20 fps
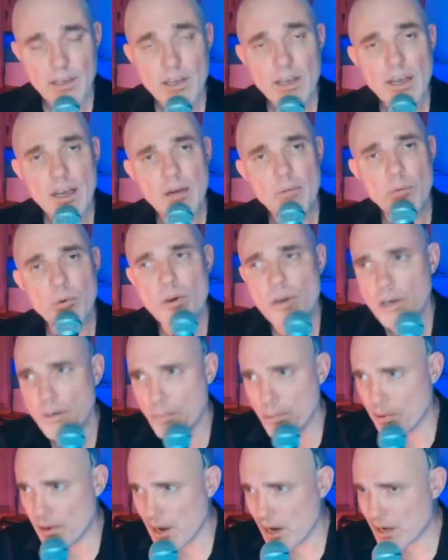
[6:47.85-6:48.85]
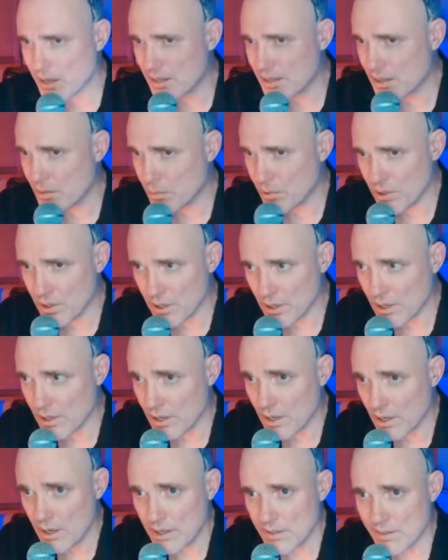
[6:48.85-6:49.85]
and we're going to pronounce it with a
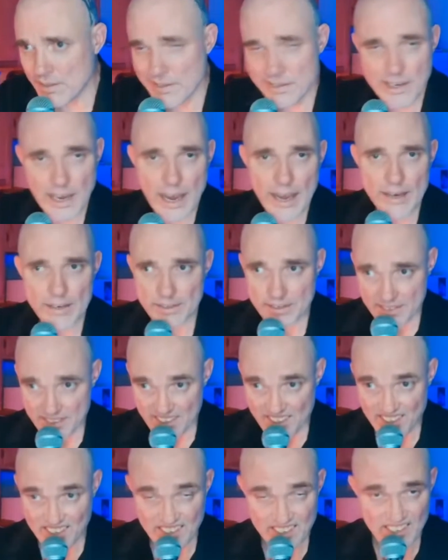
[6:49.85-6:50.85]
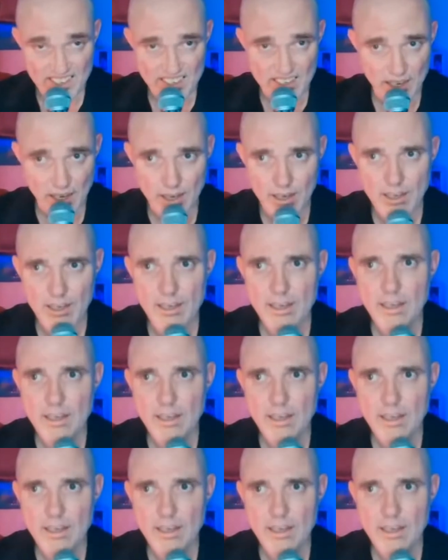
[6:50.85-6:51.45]
Z,